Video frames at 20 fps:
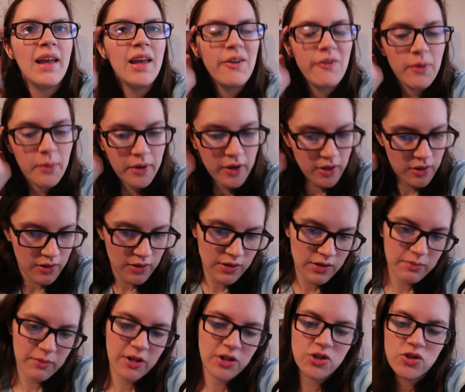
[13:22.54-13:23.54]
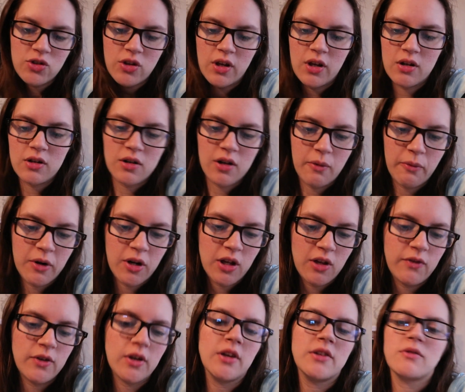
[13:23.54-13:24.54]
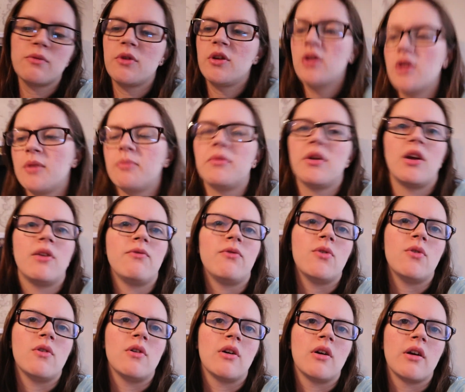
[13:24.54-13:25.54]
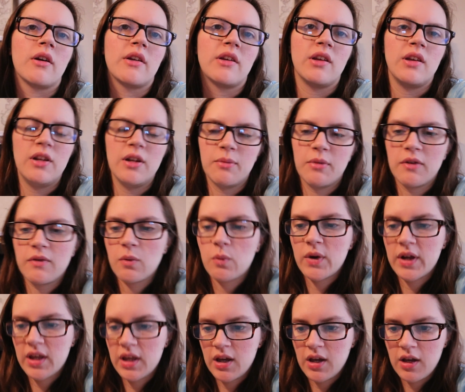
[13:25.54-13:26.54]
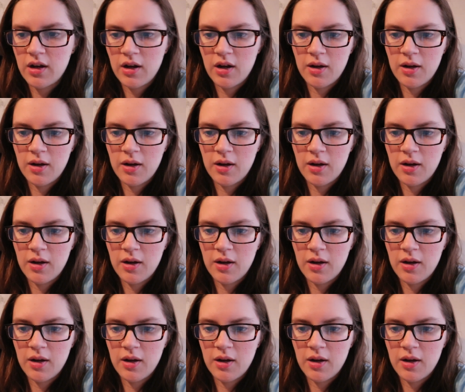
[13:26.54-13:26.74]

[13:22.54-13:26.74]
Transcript: Hey everybody, it is much later. I want to give you guys a reading update for Kingdom of the Wicked.